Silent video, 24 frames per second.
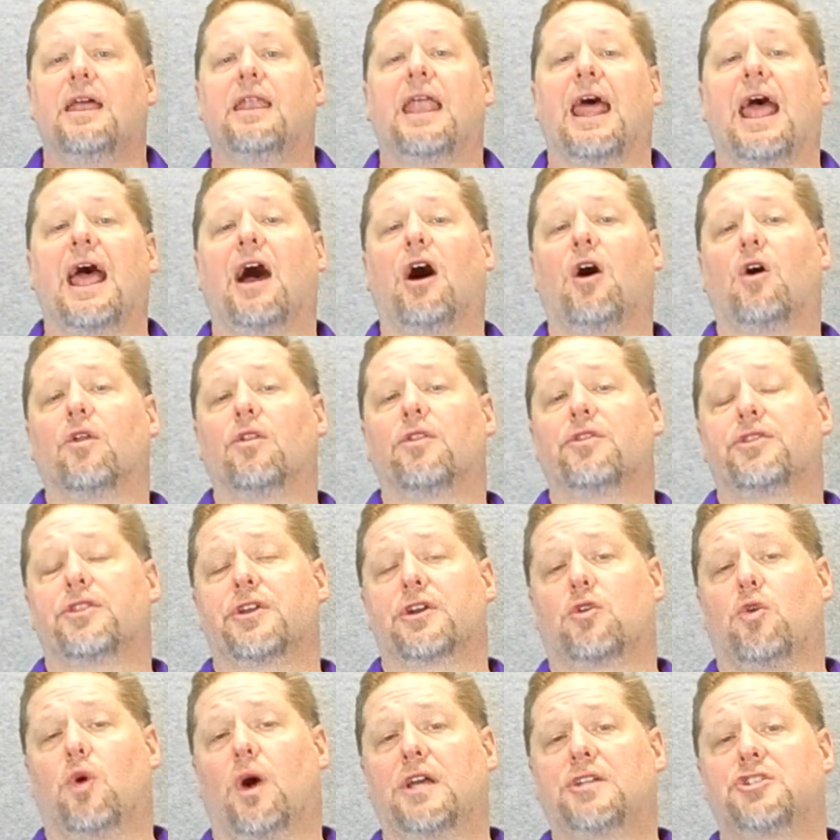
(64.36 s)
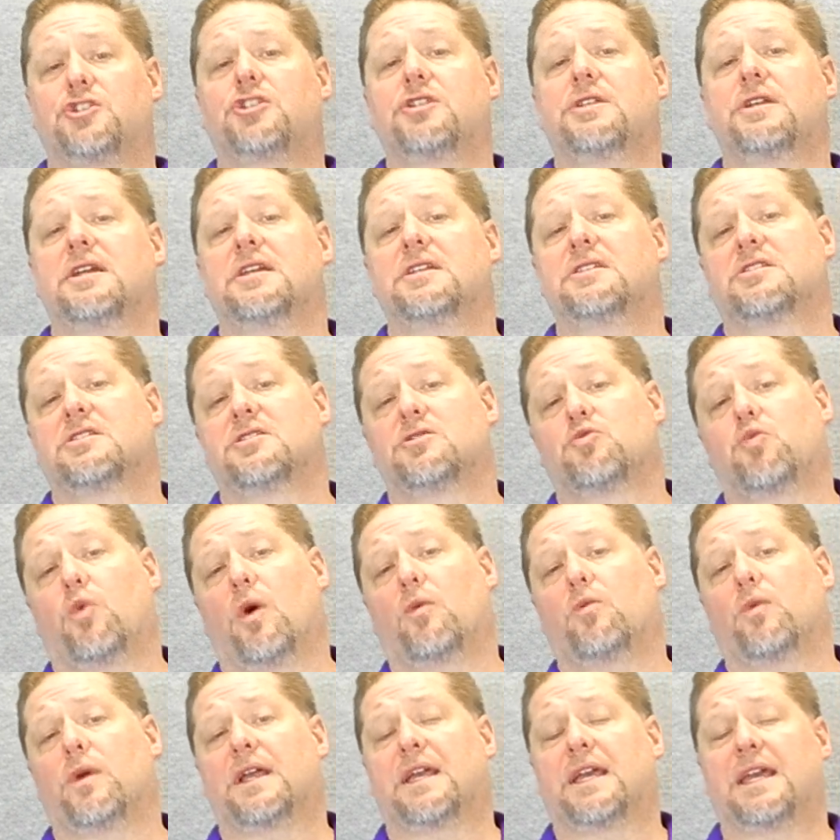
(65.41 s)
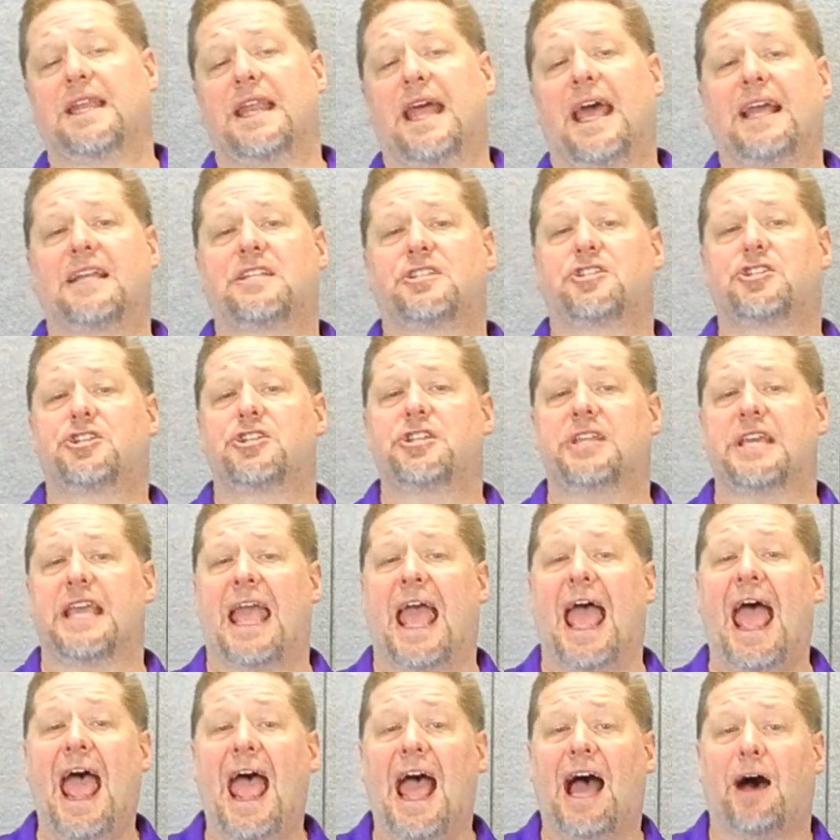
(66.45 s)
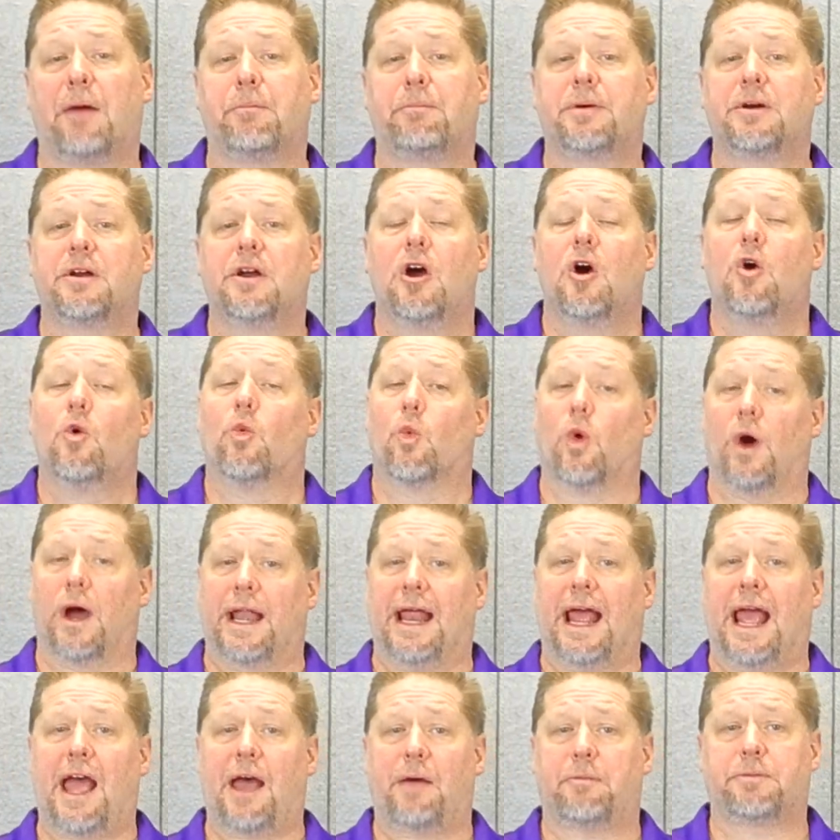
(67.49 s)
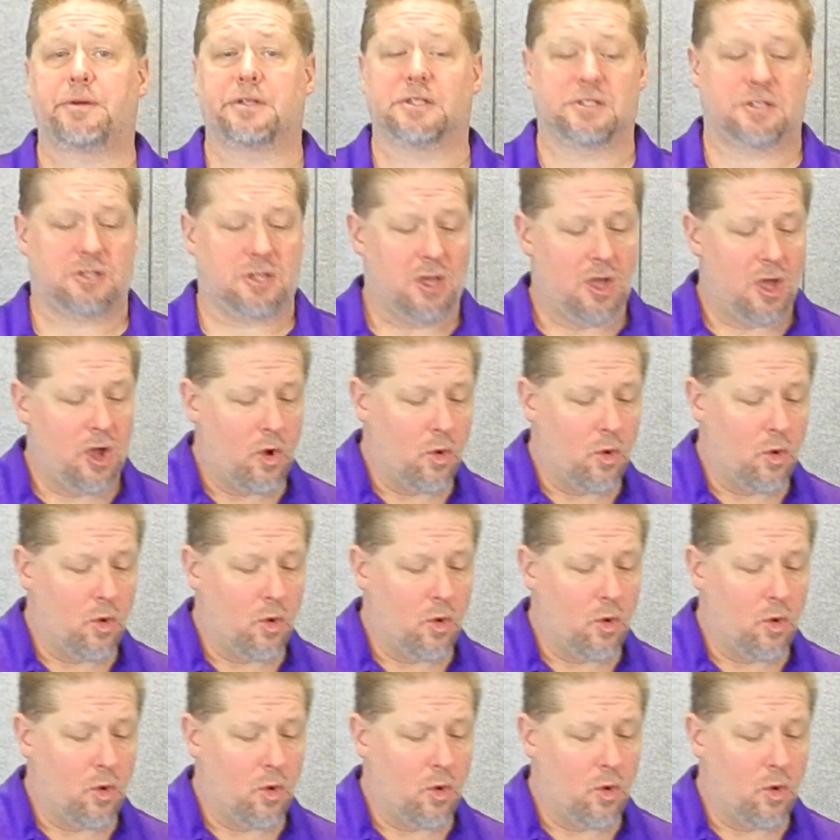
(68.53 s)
Now, the question is, is when we connect to the app, what happens?